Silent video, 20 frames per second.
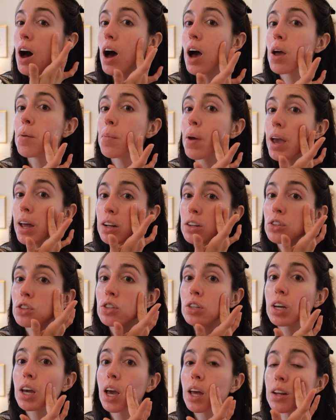I managed
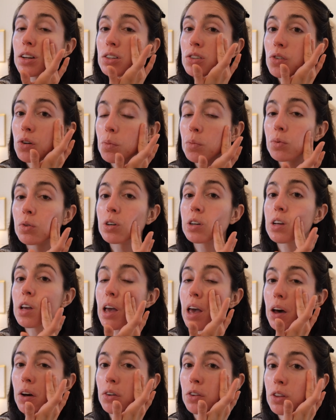to get into a pretty
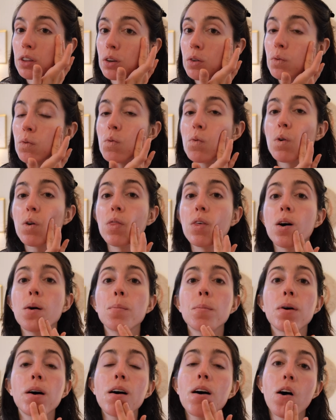healthy
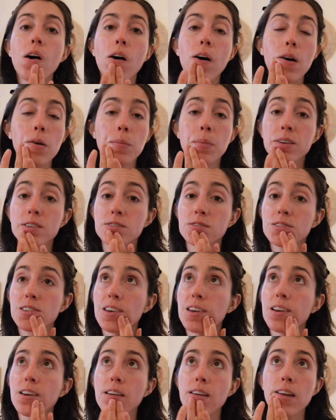rhythm on my
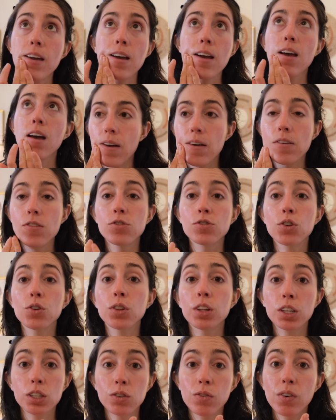skin. So
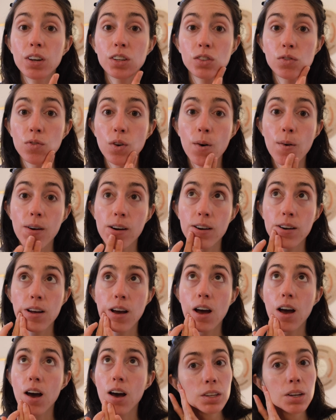let's fast forward.
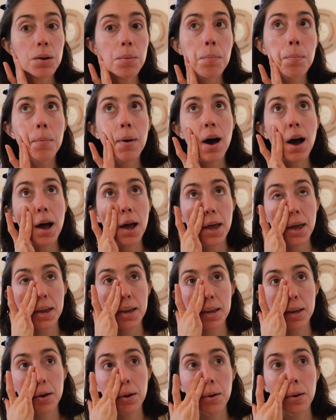
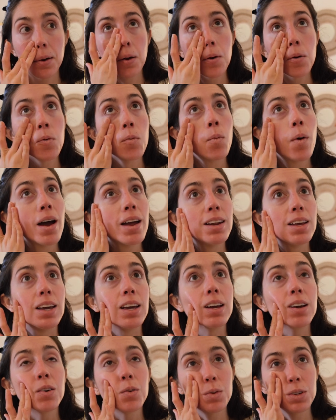My
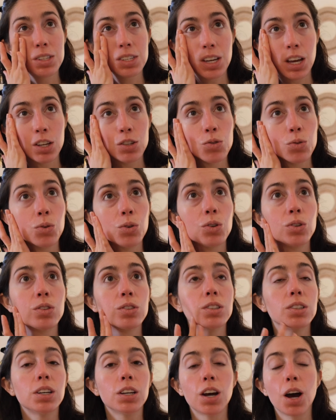wedding was
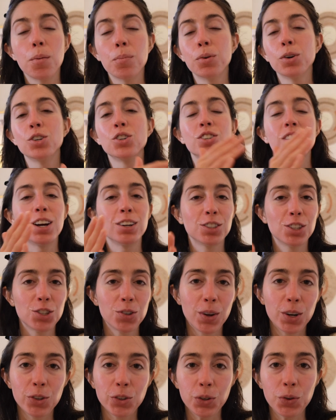scheduled, it got pushed out to
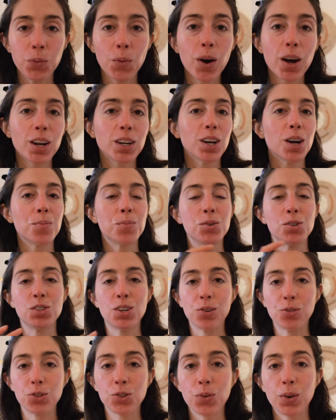2021, it got pushed
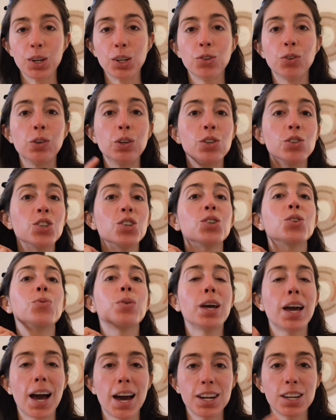out to 2022. We
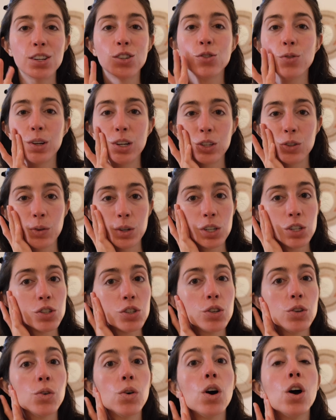had it in
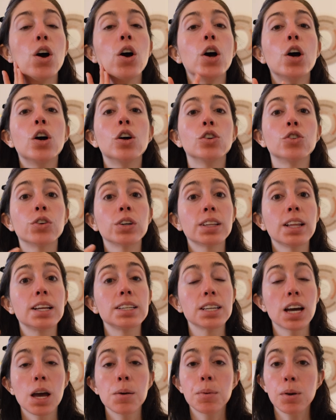2022. During that
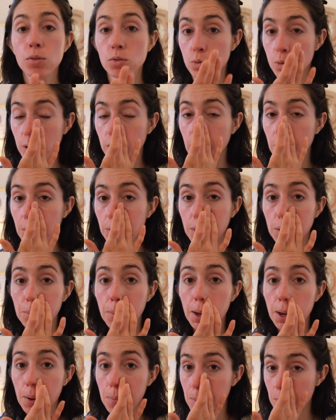time, I was working with a
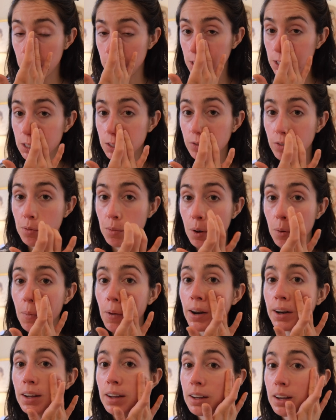makeup artist for my
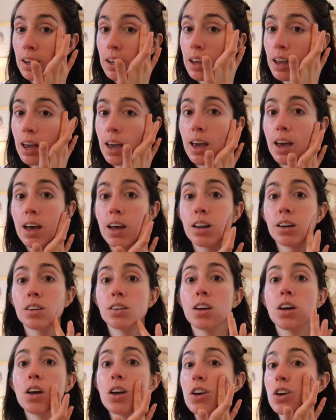wedding, and
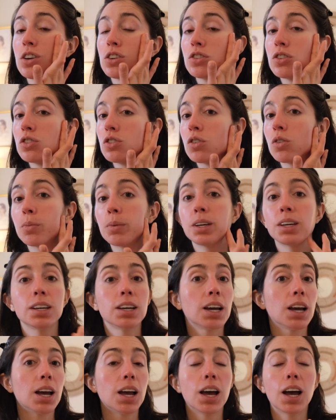she told
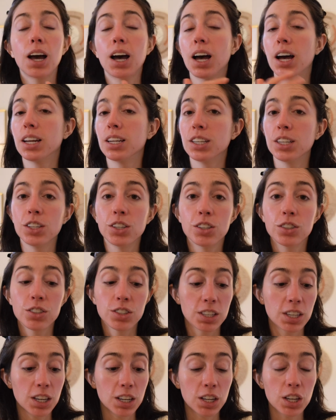me, honey, your
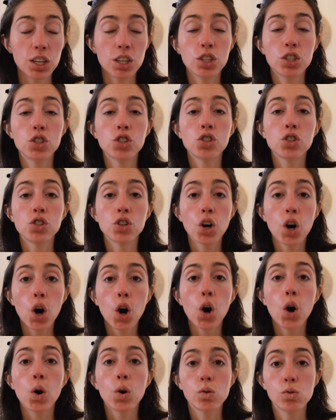skin is
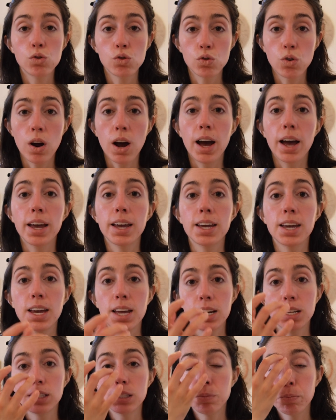so dry
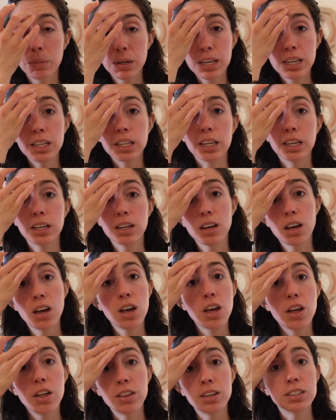and it's peeling.
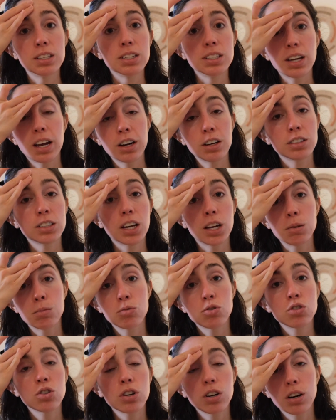This entire time,
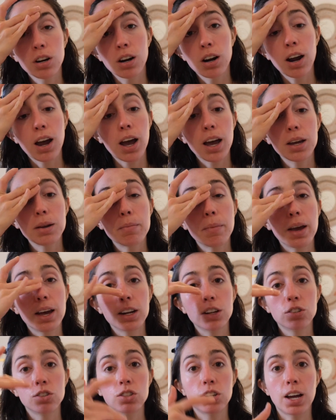sure, I
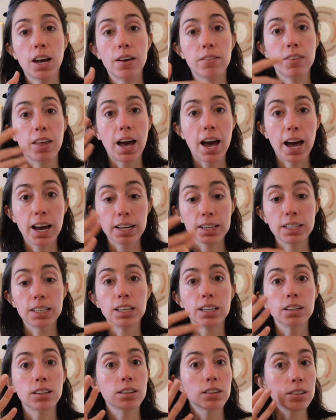managed to have the
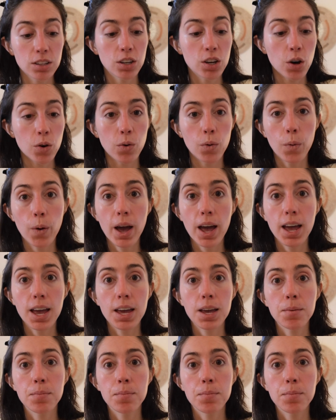acne go away,